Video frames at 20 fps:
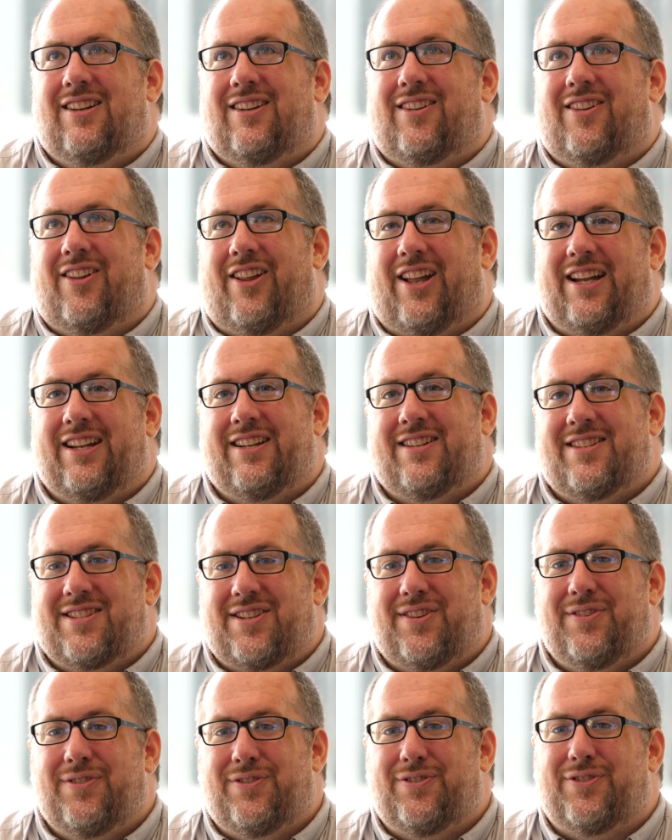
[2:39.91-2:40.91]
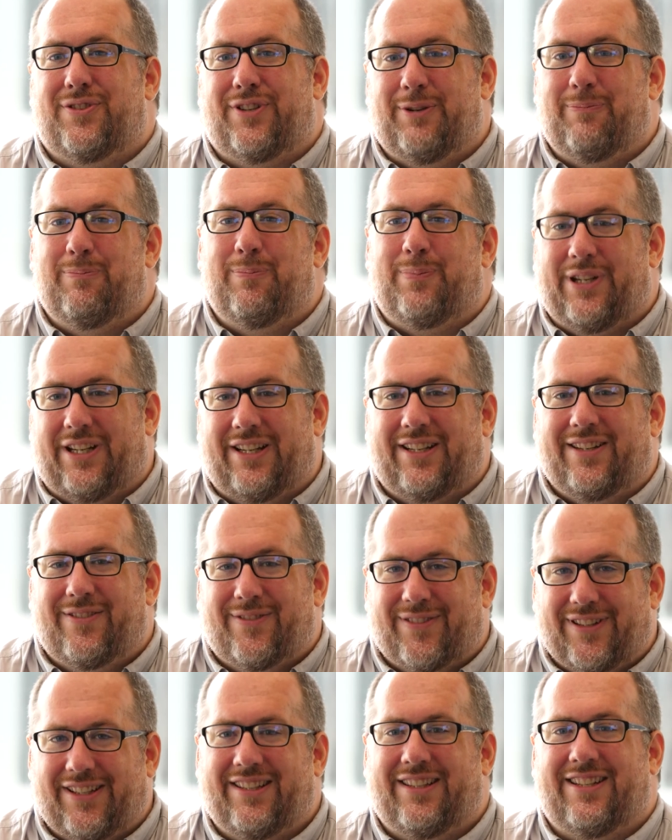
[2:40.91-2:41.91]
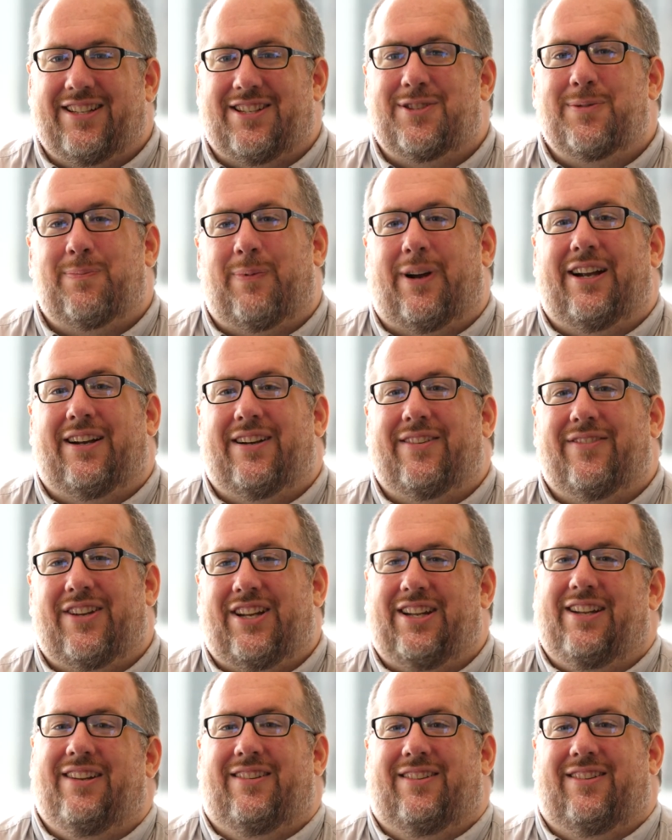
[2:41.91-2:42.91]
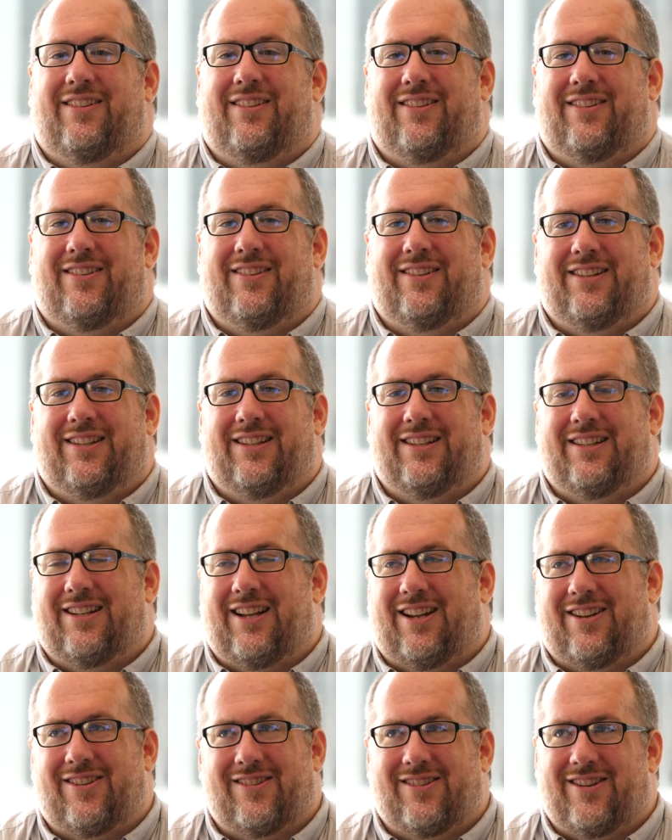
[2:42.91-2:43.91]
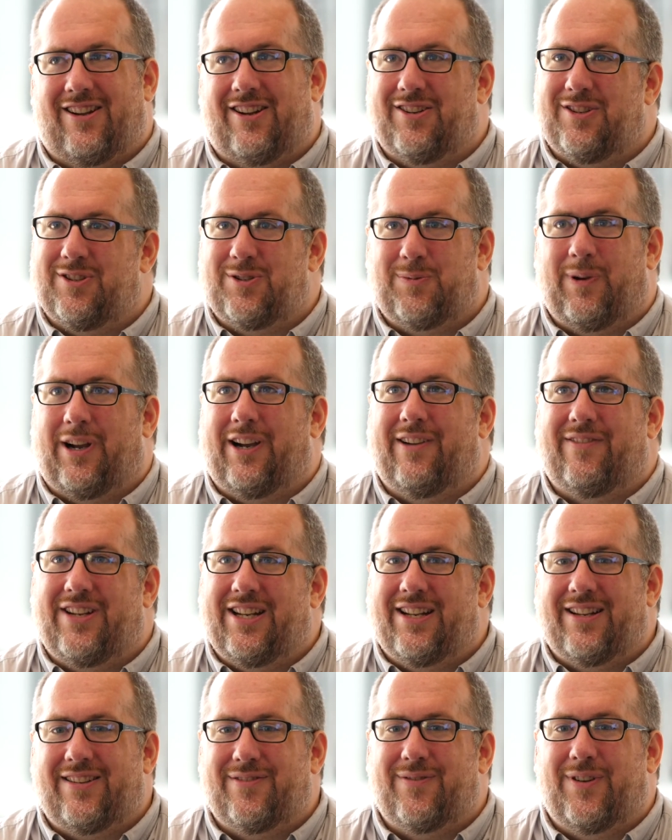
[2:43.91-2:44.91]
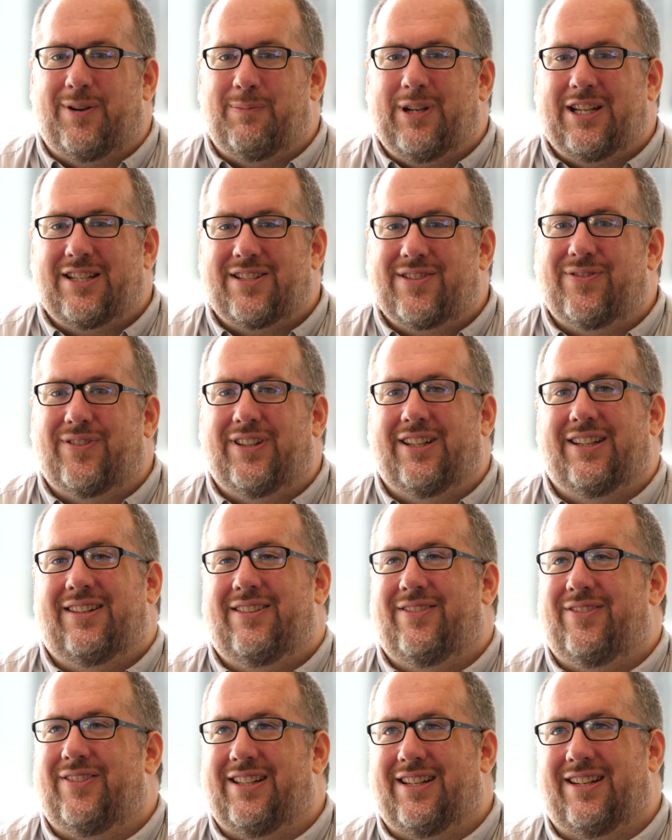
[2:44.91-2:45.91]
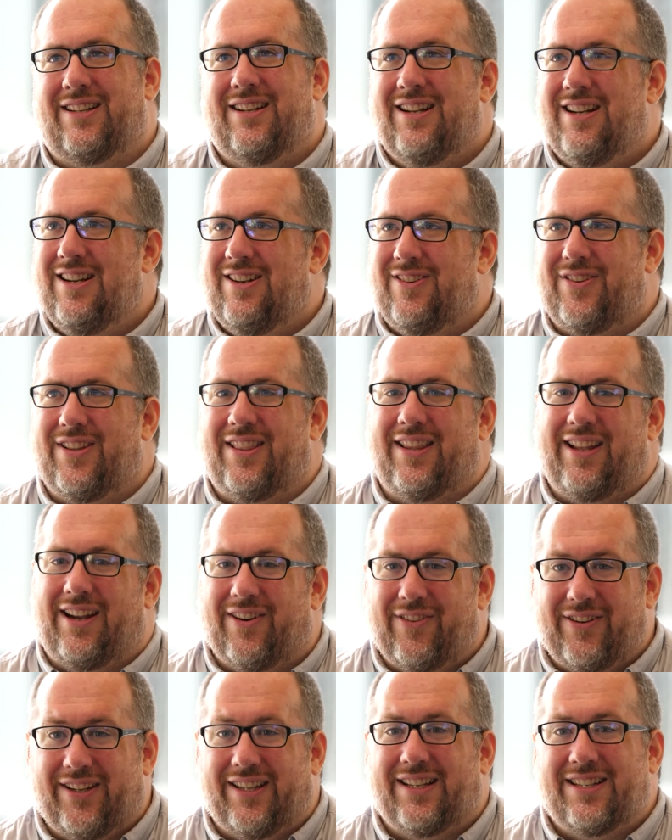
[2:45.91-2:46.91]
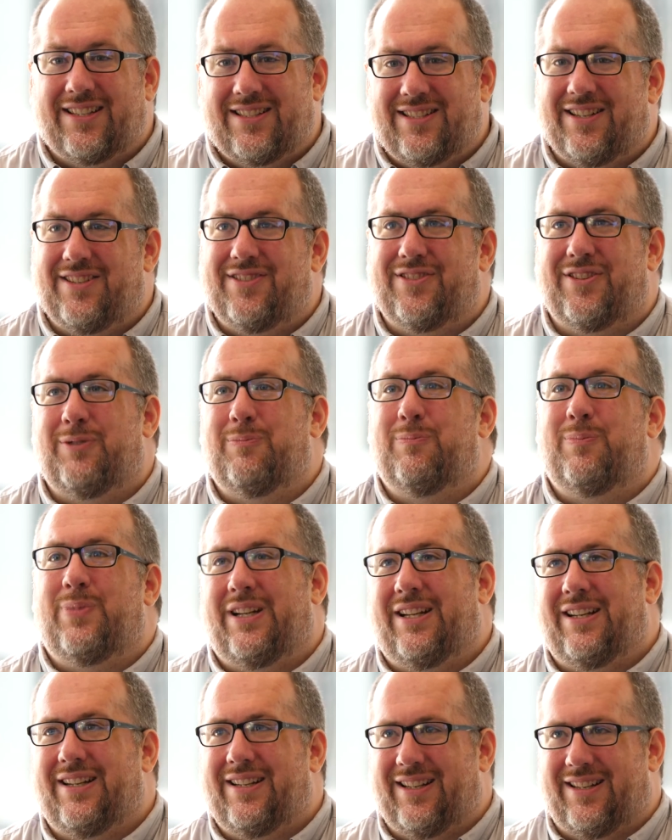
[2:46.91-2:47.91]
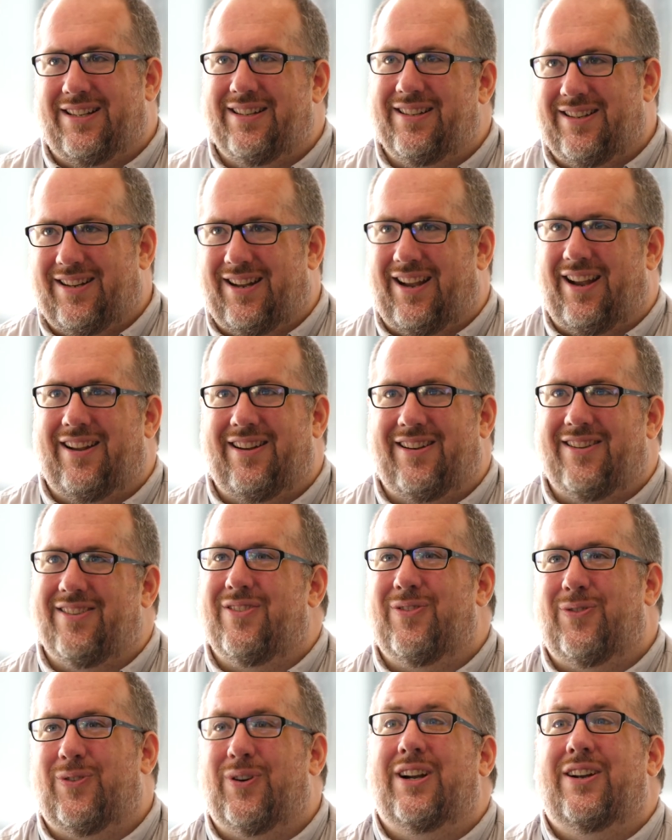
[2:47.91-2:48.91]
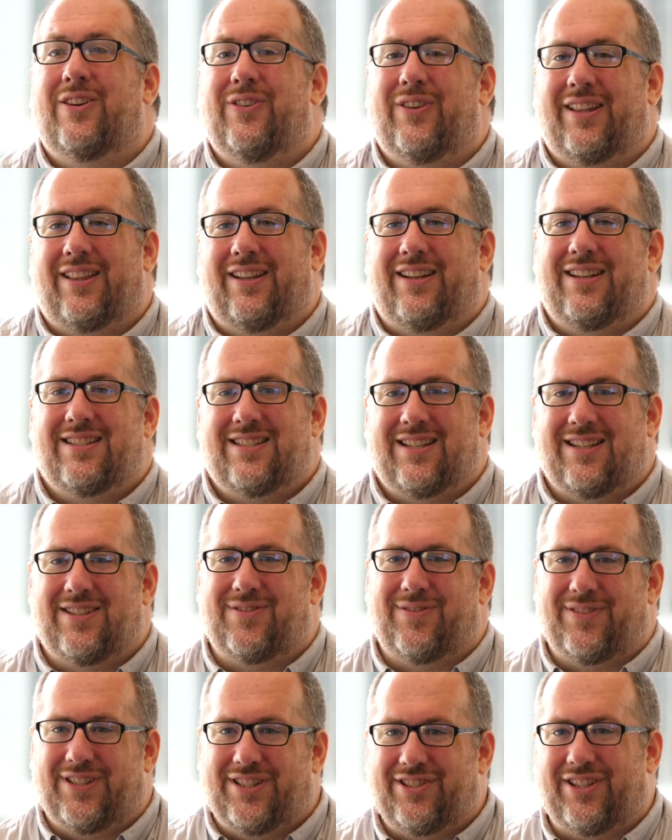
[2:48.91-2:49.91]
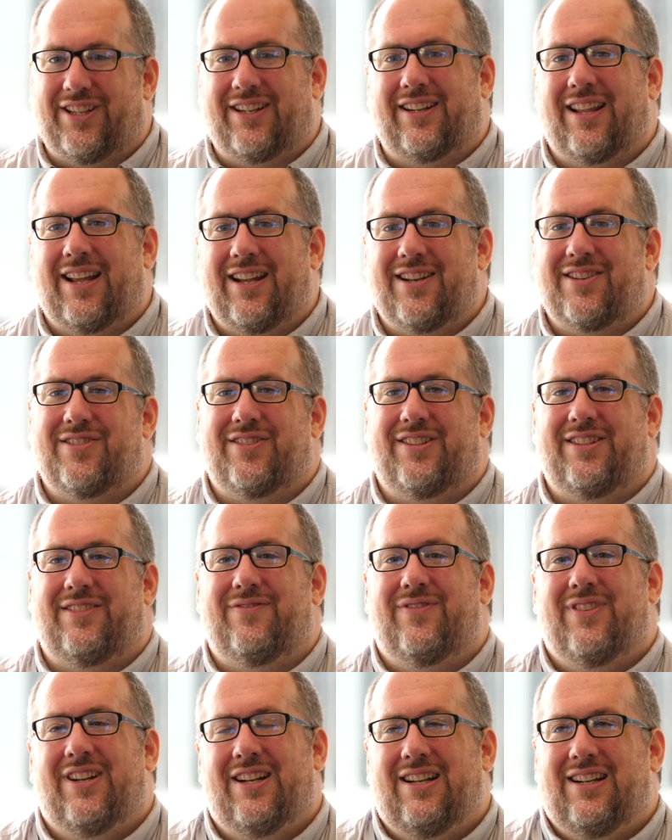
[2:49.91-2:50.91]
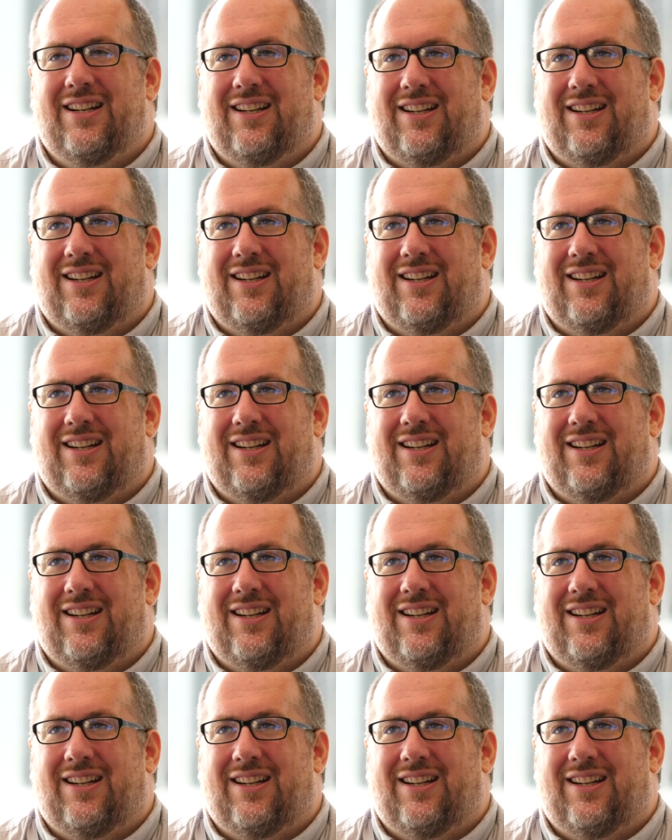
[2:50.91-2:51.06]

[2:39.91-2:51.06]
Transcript: Clients who dream big really inspire me and inspire me to do my best work when they're willing to dream big and work with us as we share that dream.